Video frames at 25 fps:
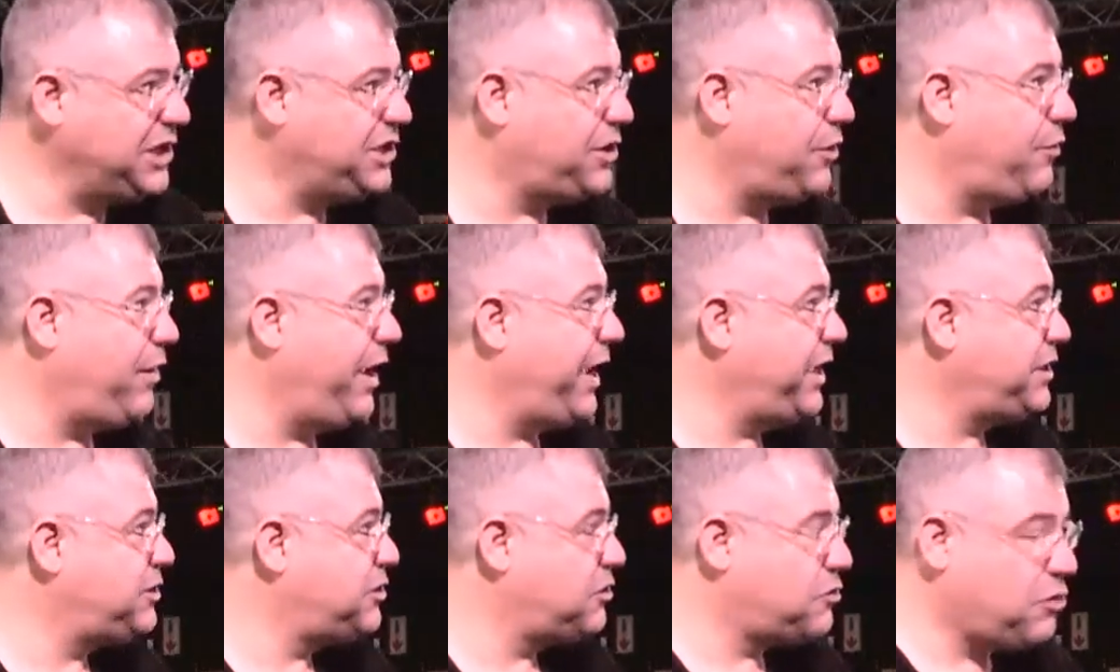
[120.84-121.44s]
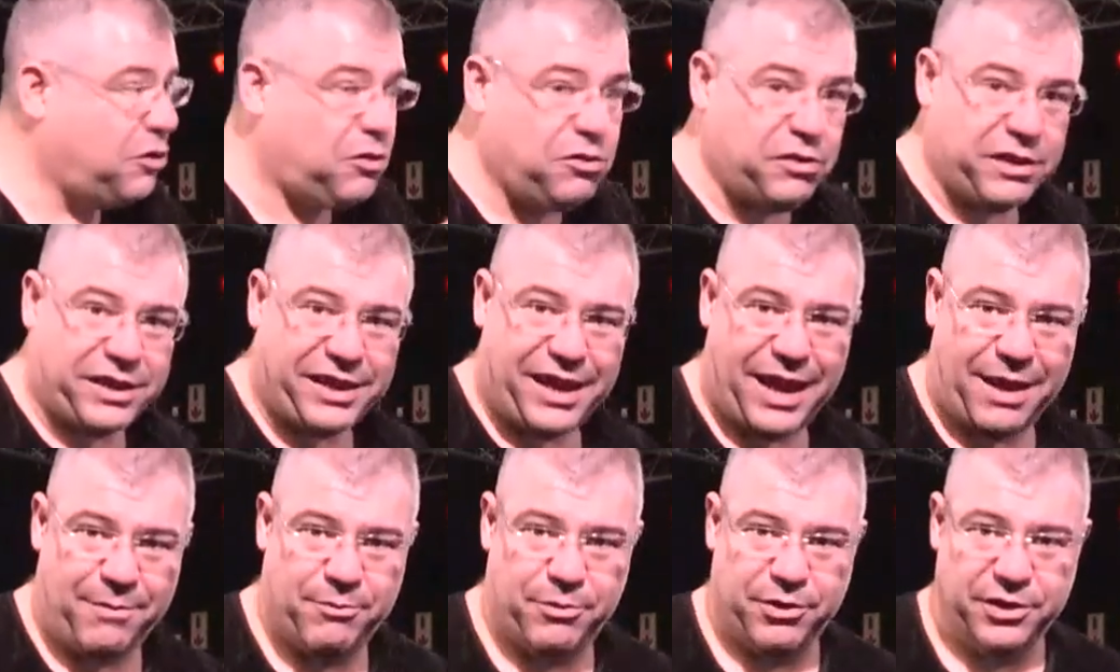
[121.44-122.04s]
interacts with all the
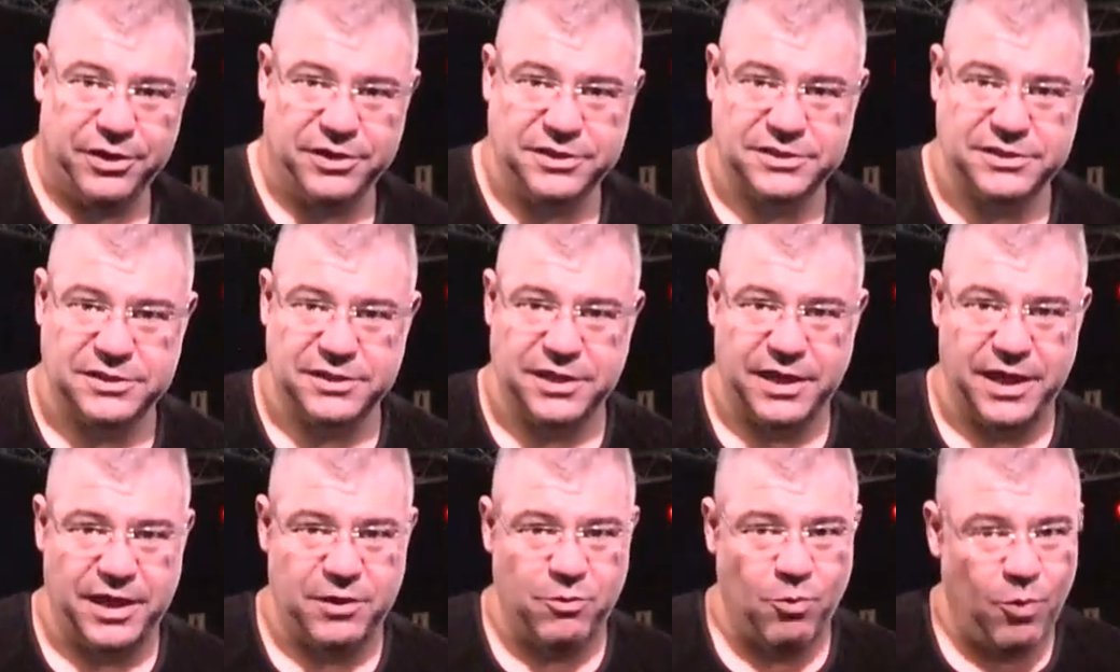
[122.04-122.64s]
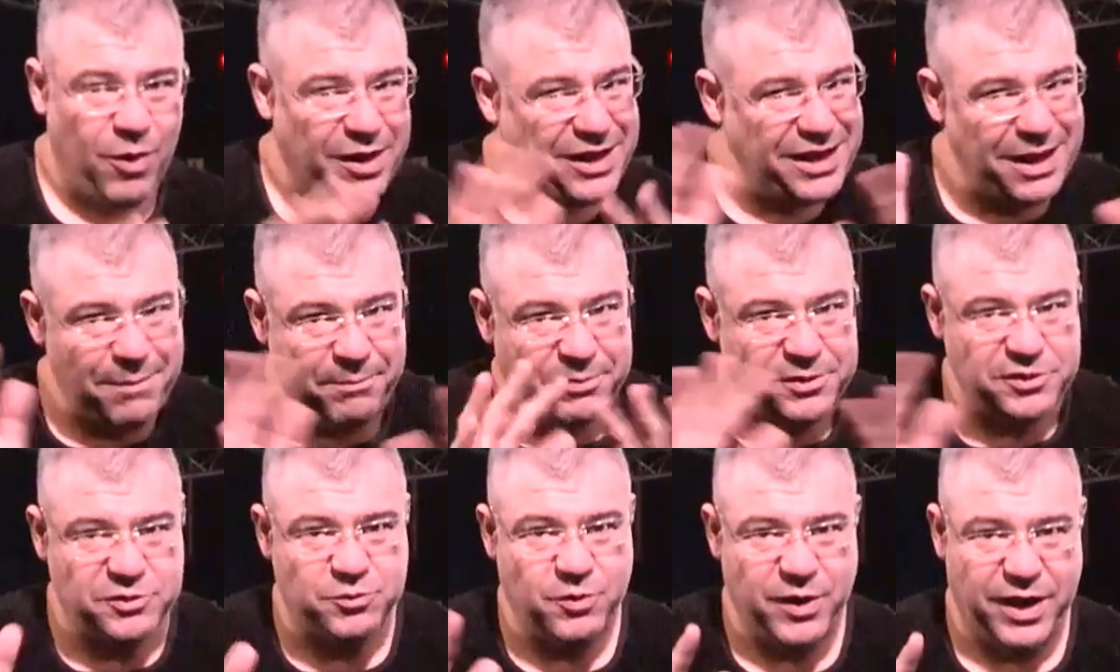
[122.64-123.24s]
cameras and what
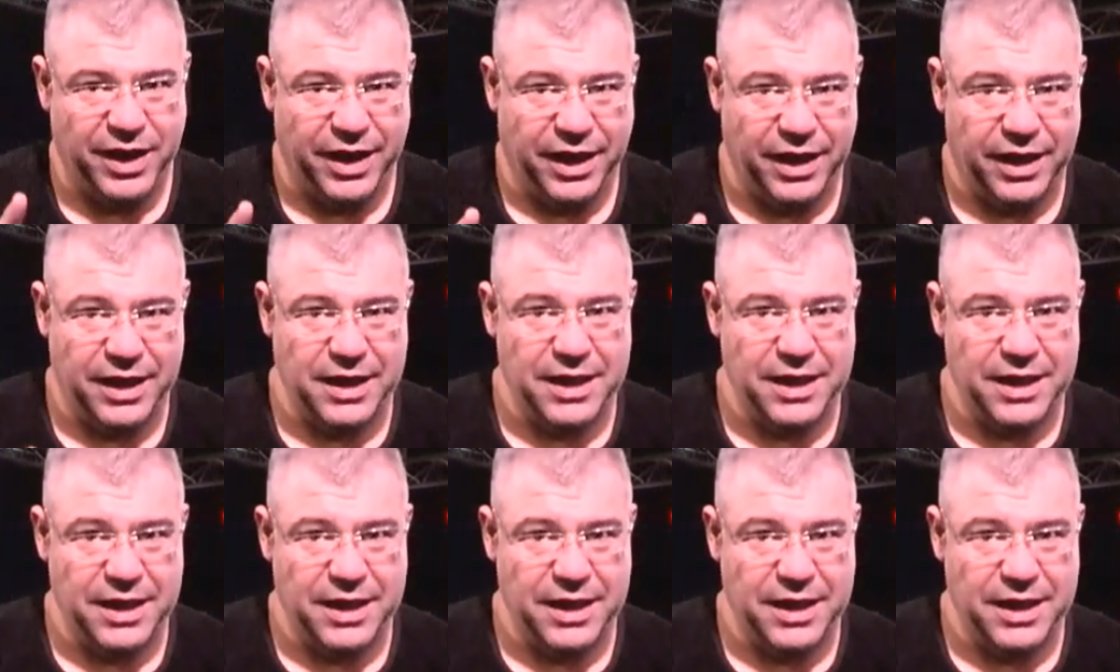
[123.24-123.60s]
happens where.